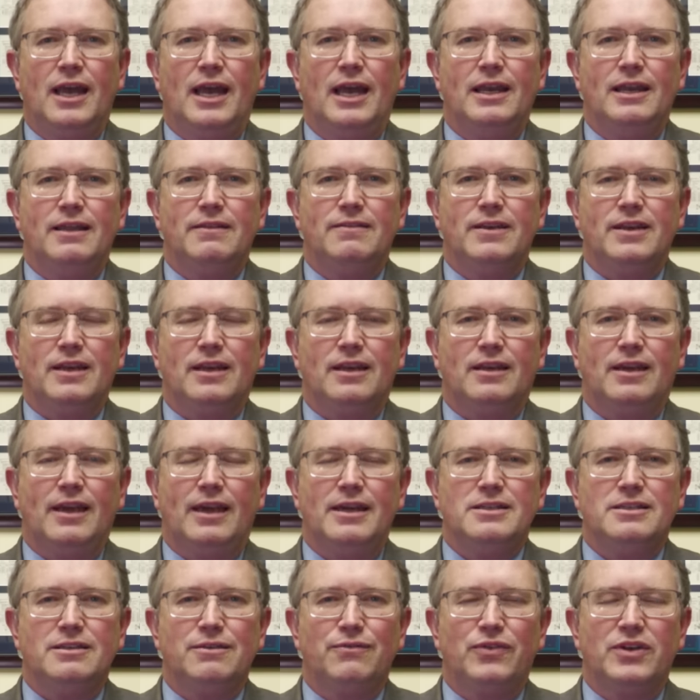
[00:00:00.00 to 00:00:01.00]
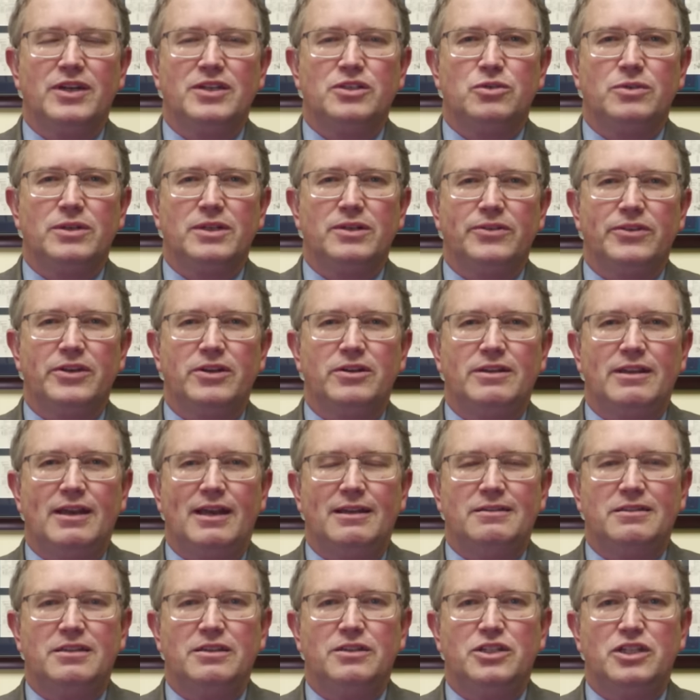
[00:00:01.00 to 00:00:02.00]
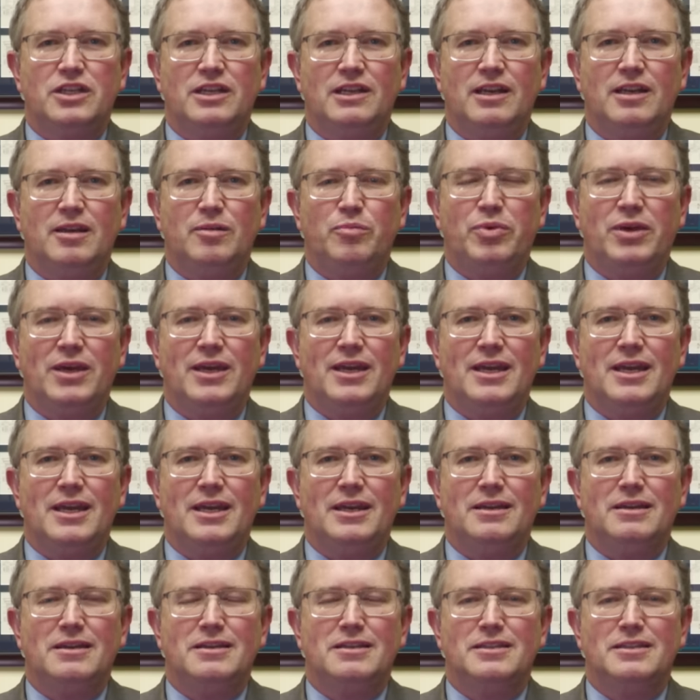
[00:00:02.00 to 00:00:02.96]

And in the case of Israel, their debt to GDP